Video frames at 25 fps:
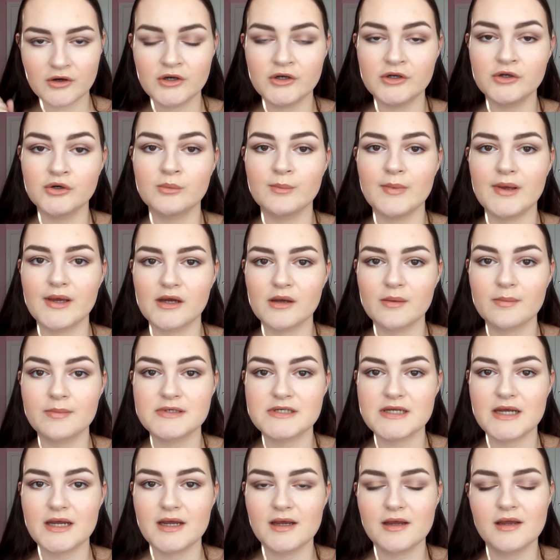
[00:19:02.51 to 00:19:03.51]
a no makeup
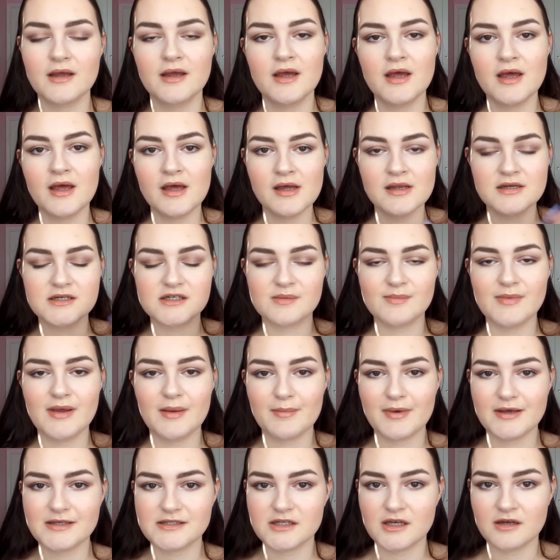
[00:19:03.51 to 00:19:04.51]
day to make
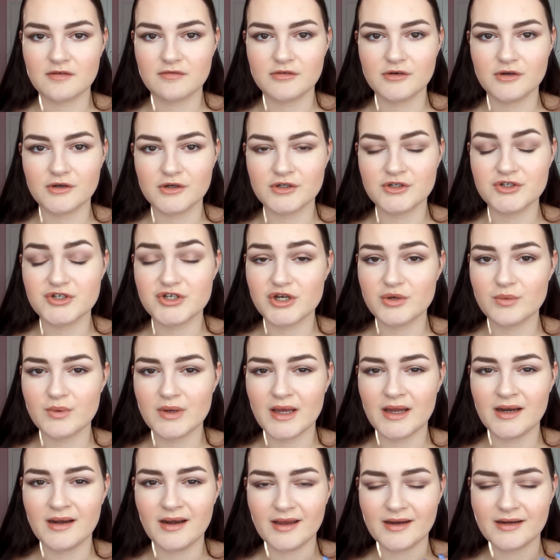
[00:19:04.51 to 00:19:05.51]
myself look dewy
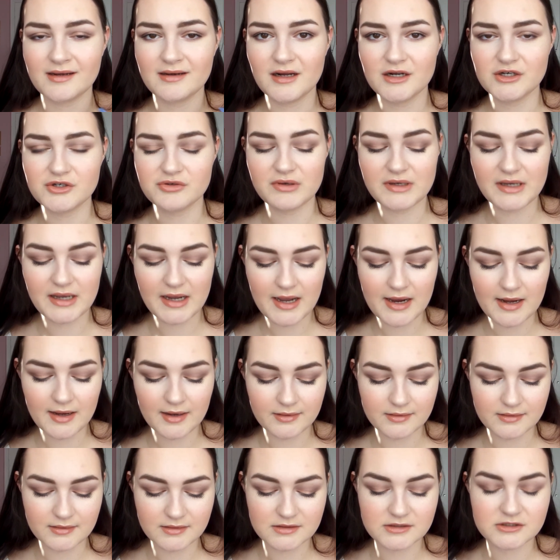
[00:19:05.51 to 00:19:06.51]
and like naturally
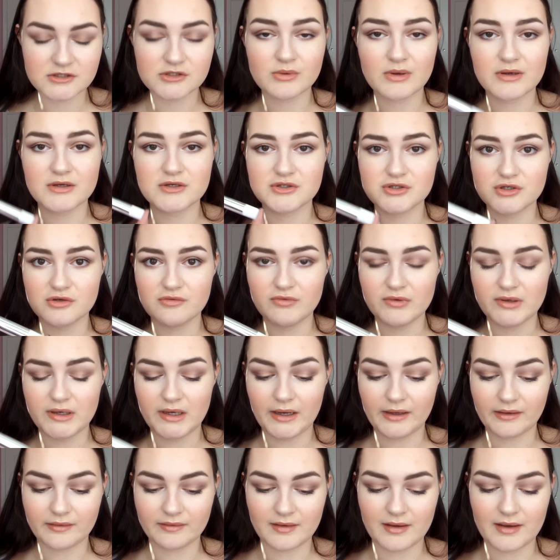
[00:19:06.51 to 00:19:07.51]
highlighted. So I do really
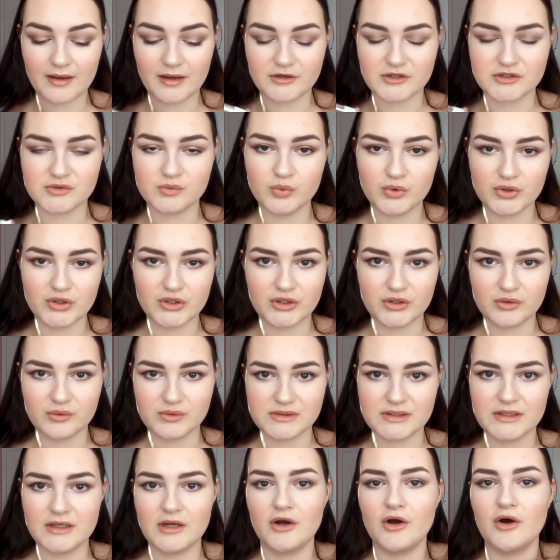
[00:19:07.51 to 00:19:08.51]
like that. I just wouldn't
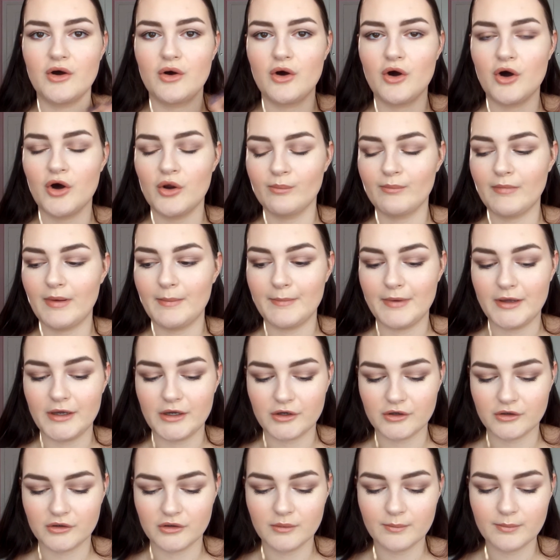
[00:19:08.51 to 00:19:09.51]
use it on my
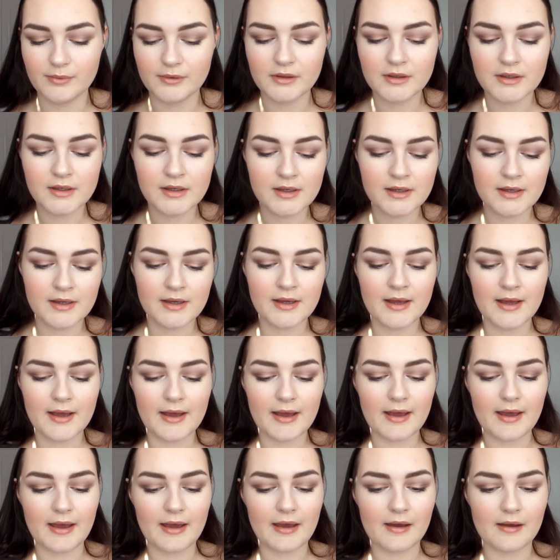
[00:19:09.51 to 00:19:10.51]
makeup.
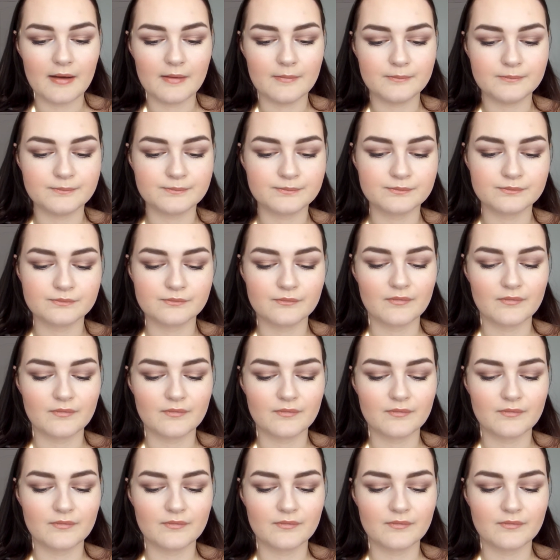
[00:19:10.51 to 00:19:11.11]
Um,